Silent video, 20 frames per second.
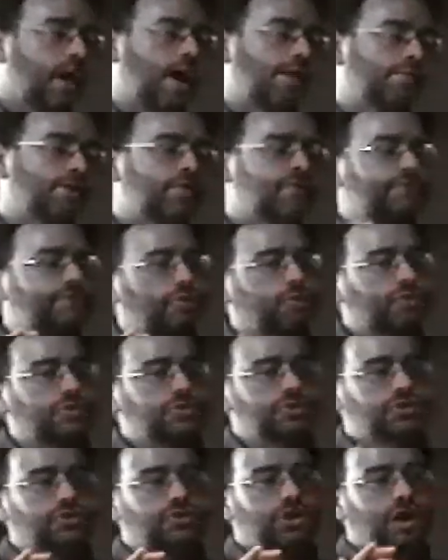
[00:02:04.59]
I'm going to
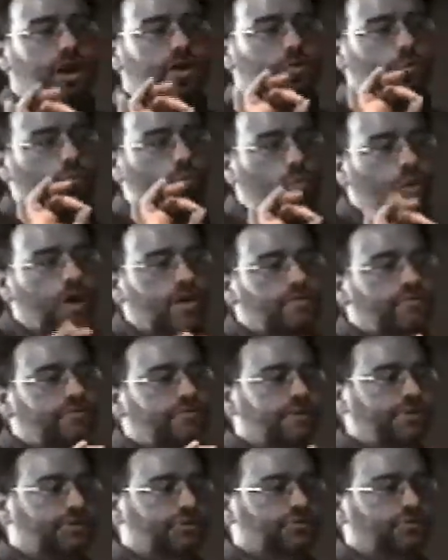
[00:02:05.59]
focus just on one
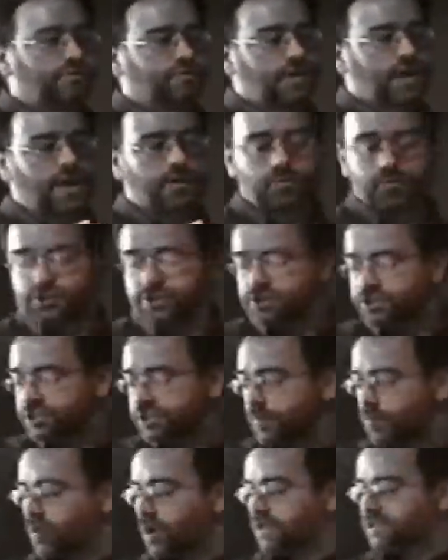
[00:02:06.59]
feature of that, which in
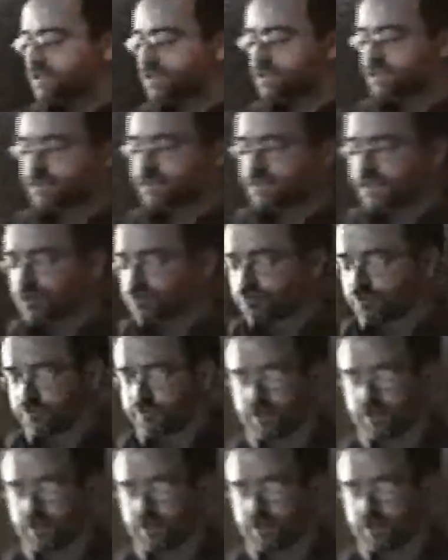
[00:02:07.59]
some ways is the central